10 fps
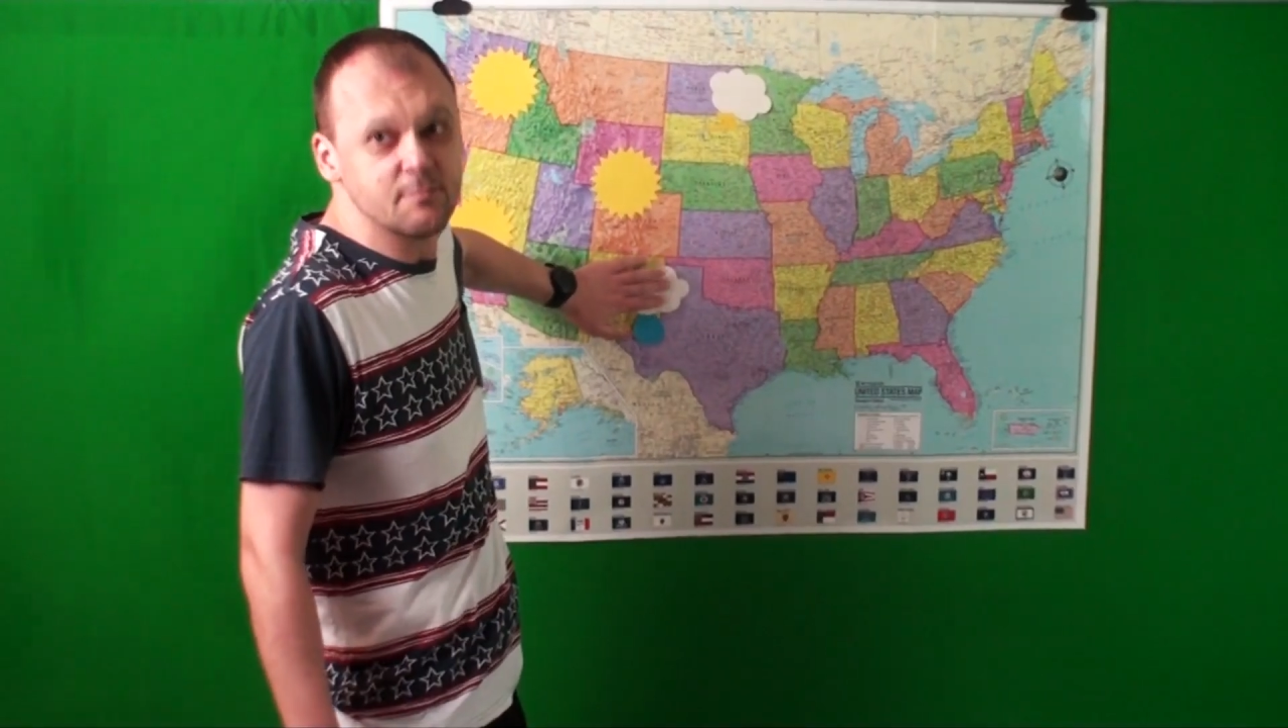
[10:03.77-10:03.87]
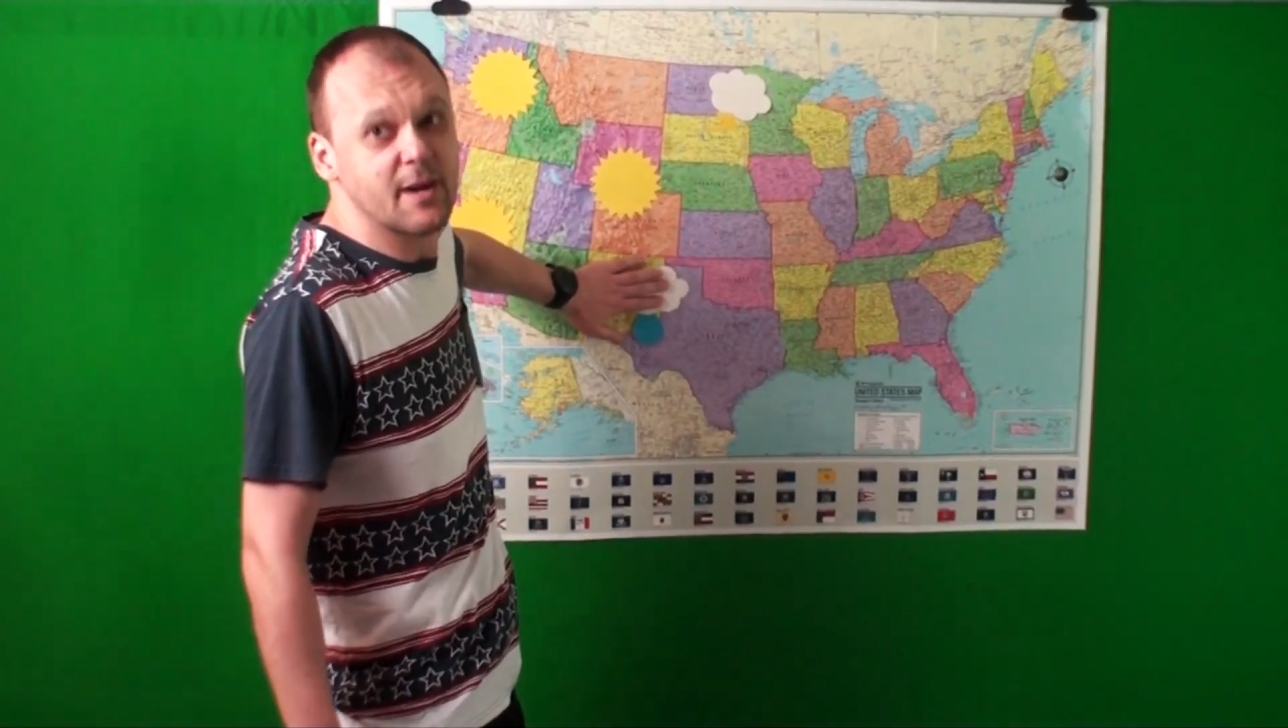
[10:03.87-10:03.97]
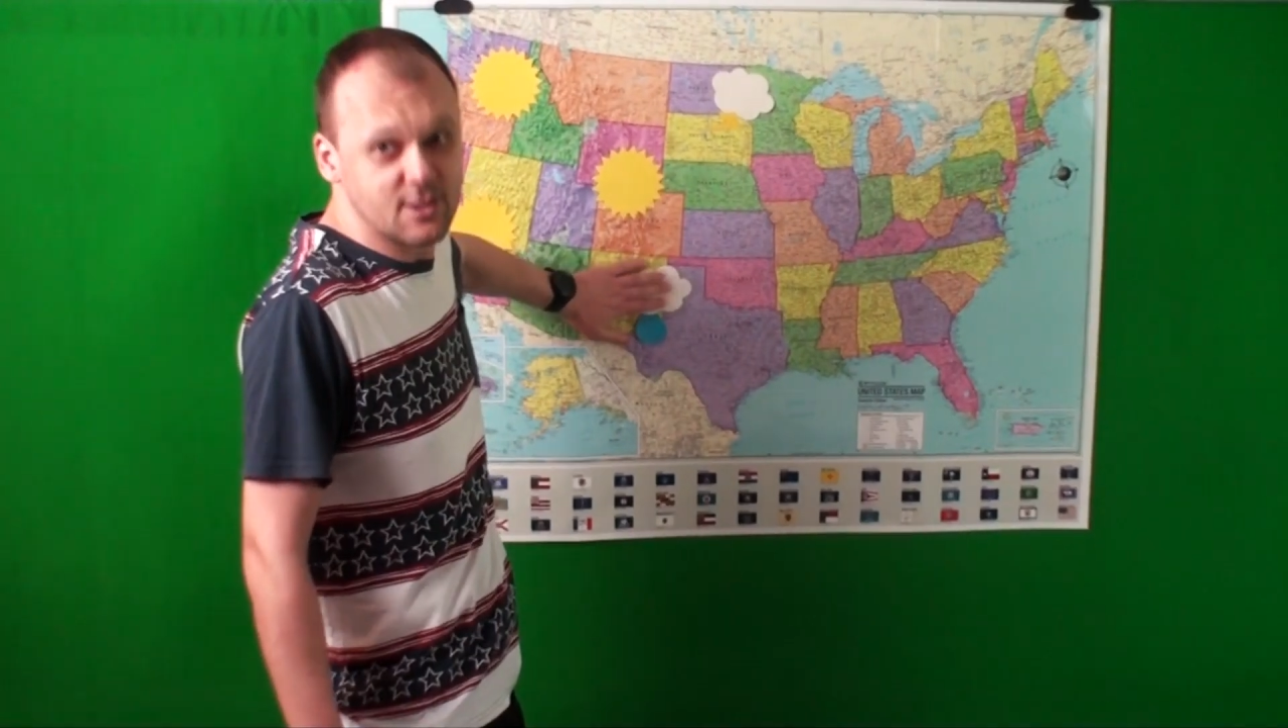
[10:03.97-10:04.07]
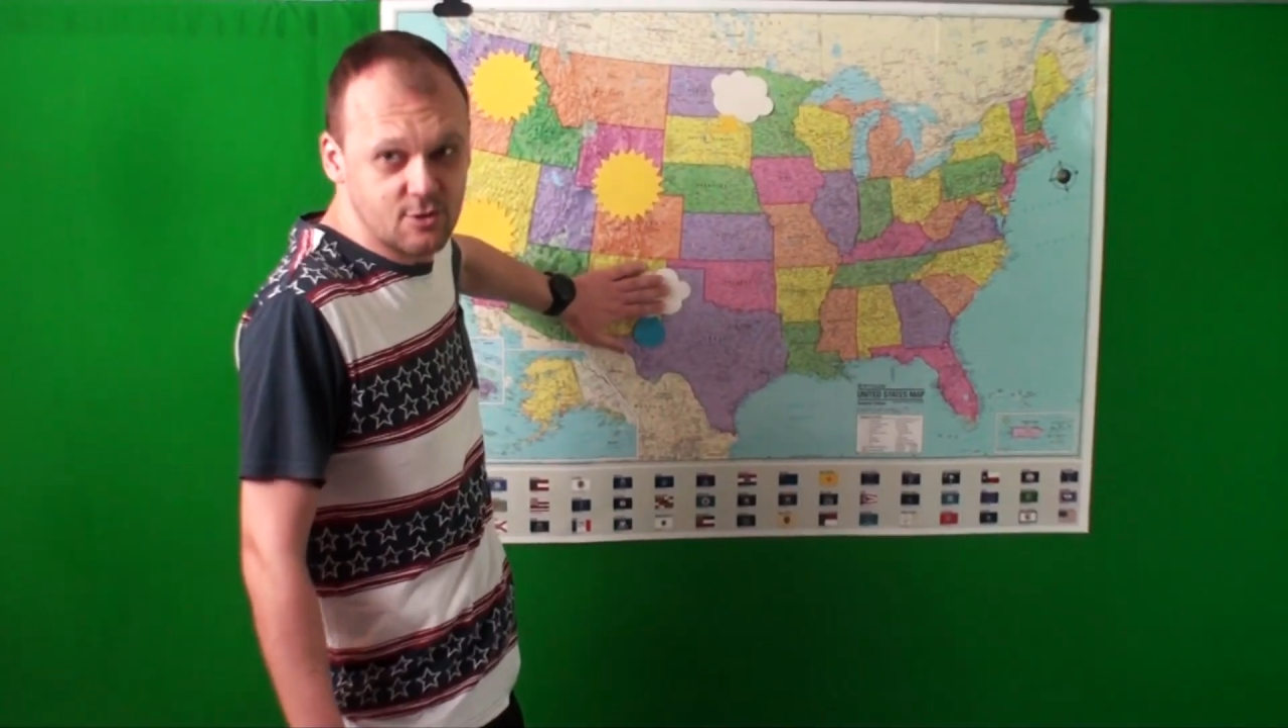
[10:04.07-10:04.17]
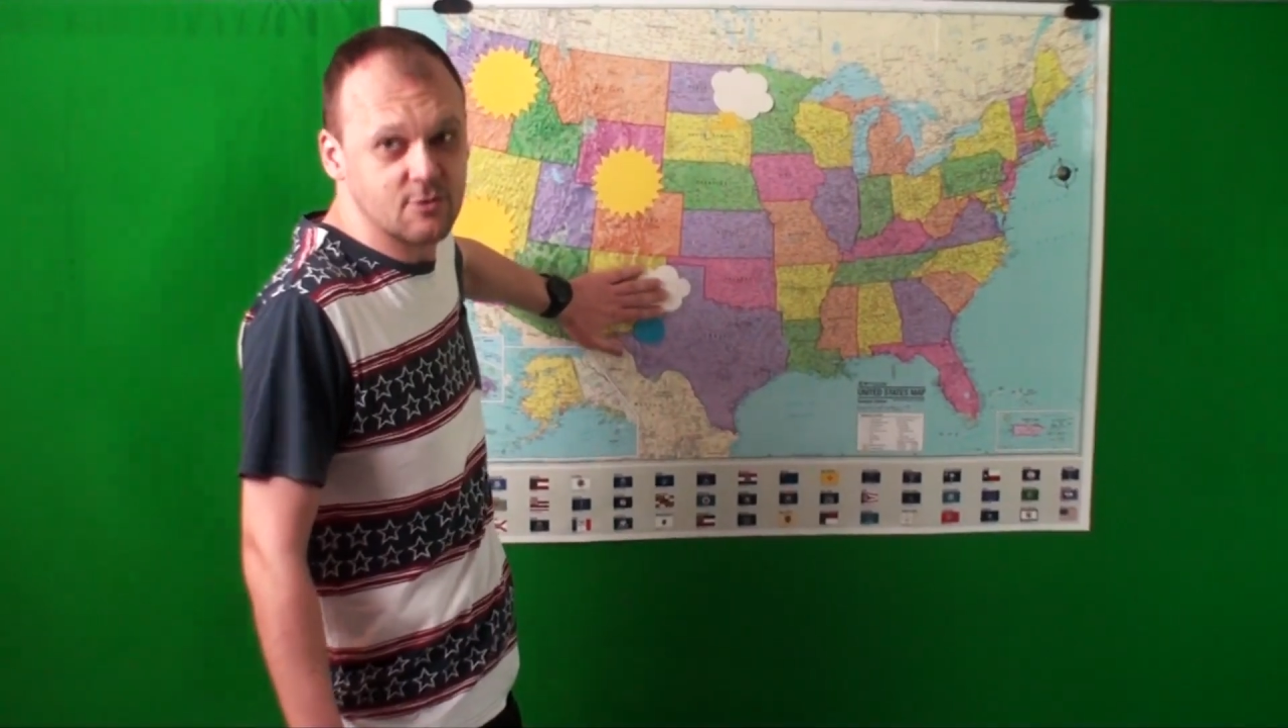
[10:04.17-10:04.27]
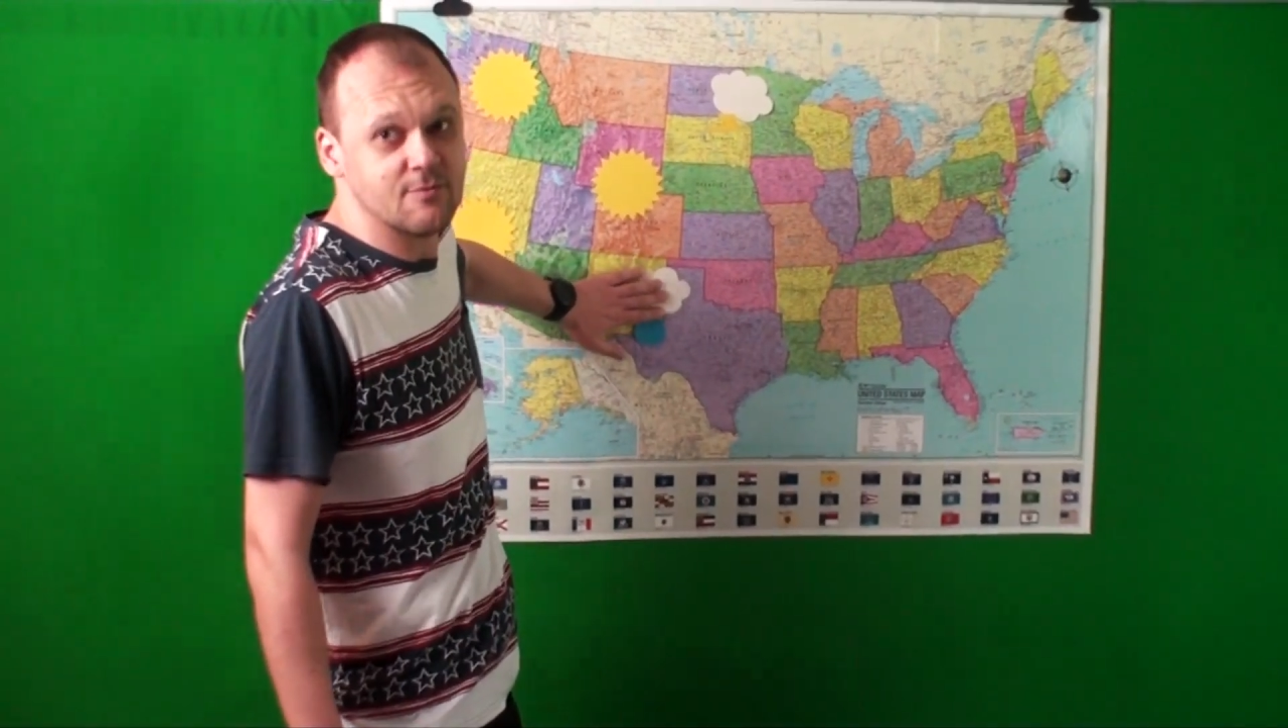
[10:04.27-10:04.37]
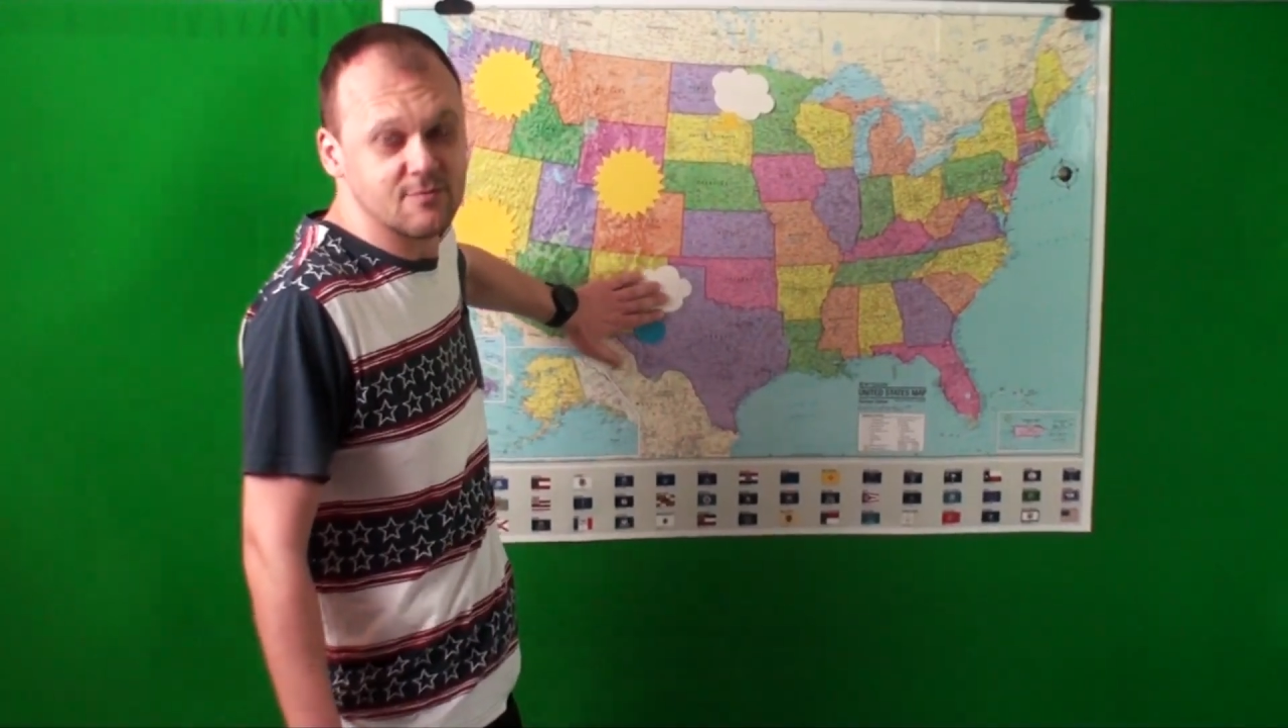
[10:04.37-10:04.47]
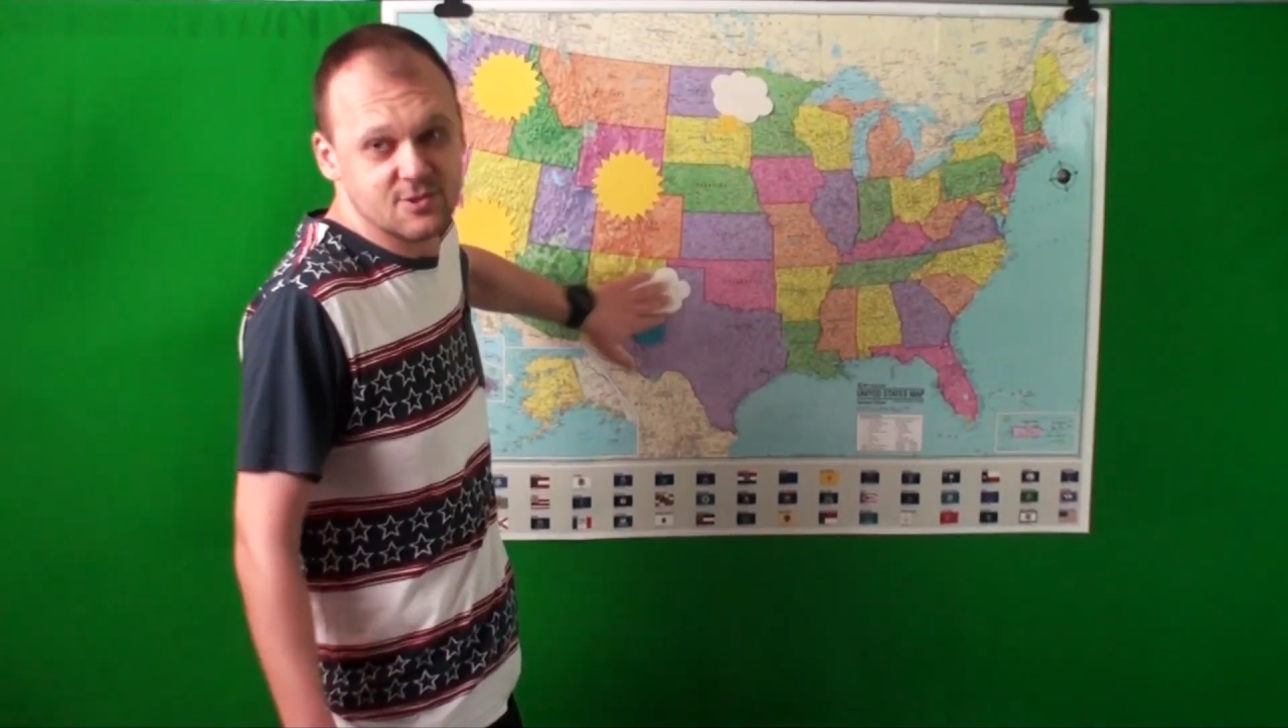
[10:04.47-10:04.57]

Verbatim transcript: in May too.